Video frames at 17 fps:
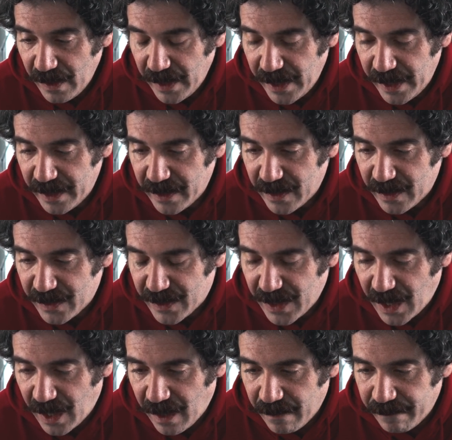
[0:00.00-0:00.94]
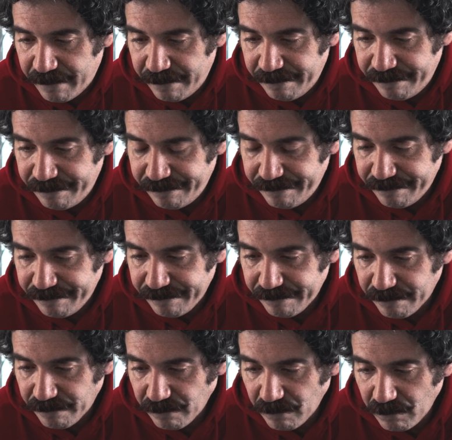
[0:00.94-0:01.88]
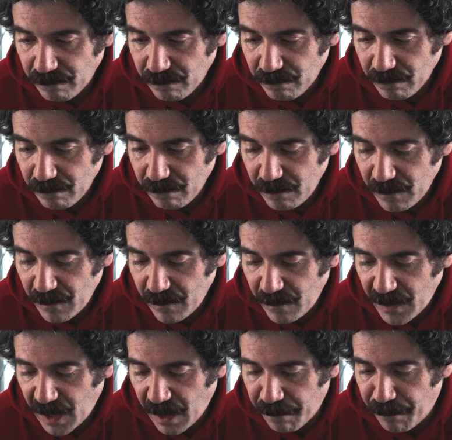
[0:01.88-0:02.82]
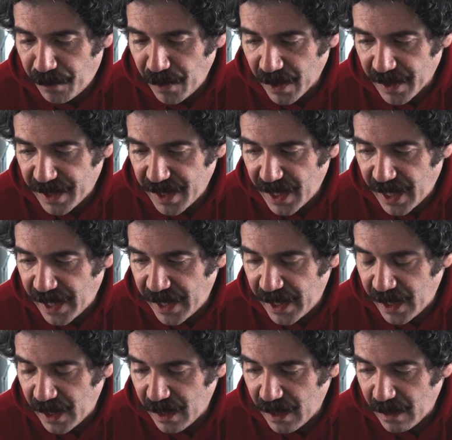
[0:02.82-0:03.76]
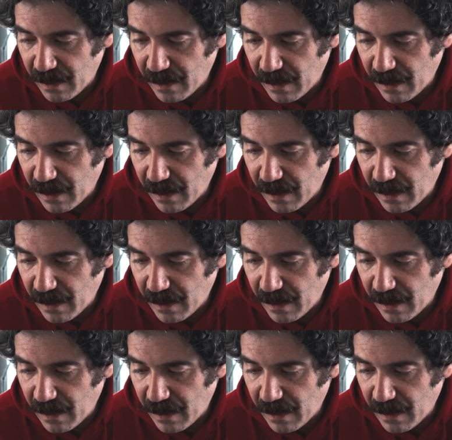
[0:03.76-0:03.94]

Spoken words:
is a book that I